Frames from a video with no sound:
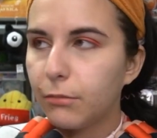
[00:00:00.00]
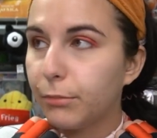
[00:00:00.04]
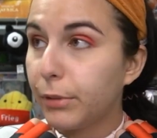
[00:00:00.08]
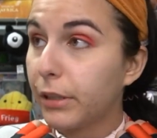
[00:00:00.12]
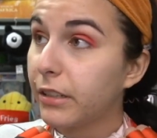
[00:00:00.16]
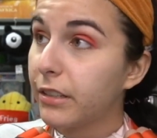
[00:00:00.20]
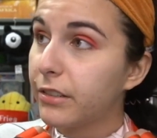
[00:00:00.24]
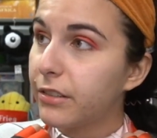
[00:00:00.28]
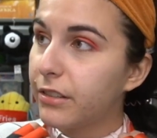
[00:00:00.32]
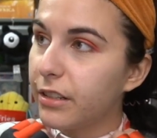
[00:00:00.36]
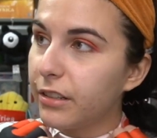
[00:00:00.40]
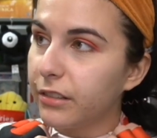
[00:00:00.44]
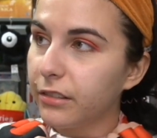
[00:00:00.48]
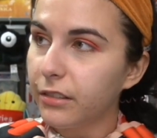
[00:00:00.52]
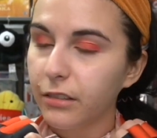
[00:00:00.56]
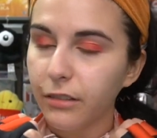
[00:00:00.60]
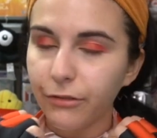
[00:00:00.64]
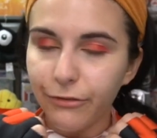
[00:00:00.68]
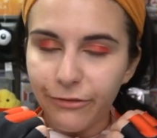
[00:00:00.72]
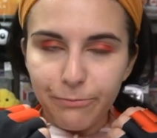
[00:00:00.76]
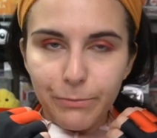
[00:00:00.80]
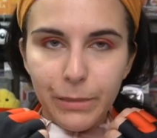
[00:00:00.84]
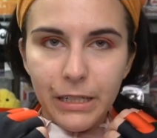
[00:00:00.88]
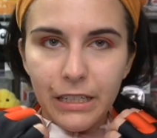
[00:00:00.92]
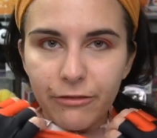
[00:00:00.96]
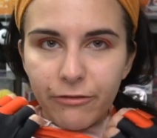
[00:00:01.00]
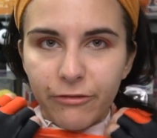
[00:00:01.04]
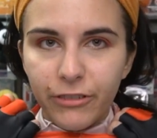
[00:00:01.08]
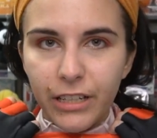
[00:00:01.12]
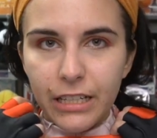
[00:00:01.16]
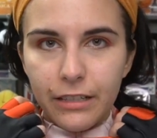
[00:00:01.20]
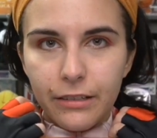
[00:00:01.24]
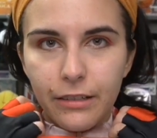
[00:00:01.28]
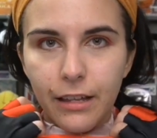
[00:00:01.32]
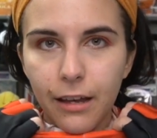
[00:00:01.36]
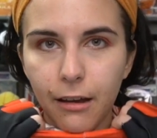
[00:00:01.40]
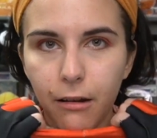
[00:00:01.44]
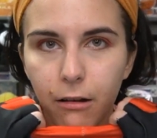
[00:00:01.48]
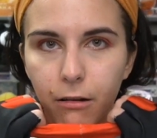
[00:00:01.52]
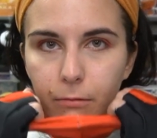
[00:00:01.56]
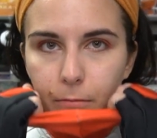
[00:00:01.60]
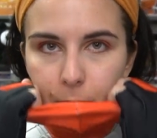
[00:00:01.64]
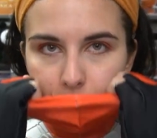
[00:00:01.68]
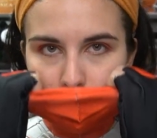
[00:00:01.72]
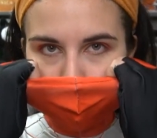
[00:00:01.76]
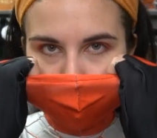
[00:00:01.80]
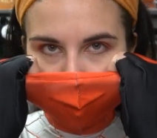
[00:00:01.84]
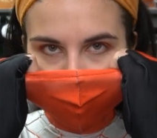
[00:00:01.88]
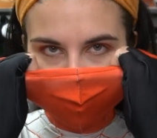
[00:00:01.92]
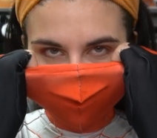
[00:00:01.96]
because they're being phased out.
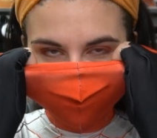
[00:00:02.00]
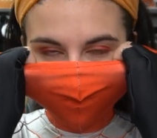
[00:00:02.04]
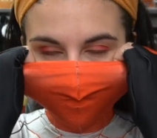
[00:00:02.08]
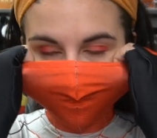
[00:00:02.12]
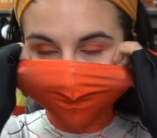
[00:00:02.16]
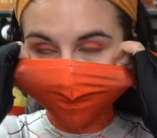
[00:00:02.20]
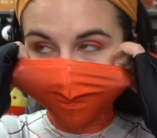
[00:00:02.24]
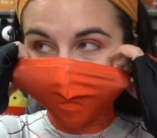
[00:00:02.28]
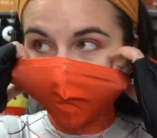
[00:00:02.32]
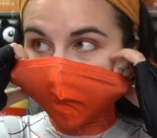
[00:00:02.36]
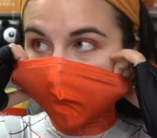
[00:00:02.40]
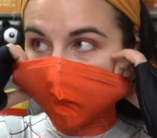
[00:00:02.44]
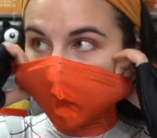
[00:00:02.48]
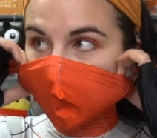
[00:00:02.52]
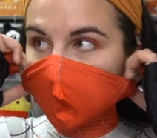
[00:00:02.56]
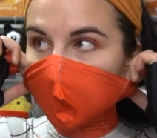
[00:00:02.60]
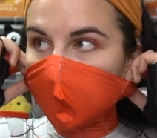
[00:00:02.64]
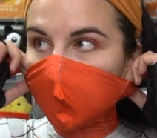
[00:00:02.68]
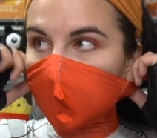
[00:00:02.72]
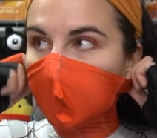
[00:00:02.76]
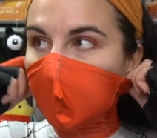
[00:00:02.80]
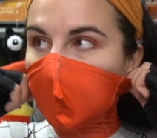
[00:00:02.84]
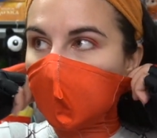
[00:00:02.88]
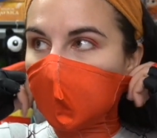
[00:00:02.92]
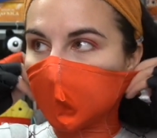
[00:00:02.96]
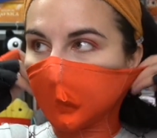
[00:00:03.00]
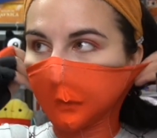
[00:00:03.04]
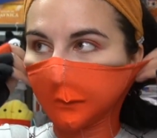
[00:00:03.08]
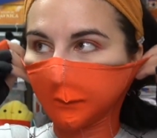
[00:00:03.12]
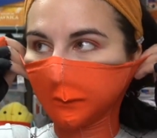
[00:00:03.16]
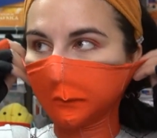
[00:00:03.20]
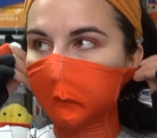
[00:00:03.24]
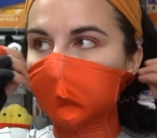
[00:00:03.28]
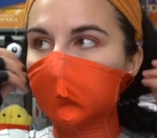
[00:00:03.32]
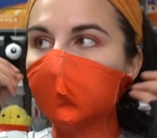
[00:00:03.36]
Well, let's see.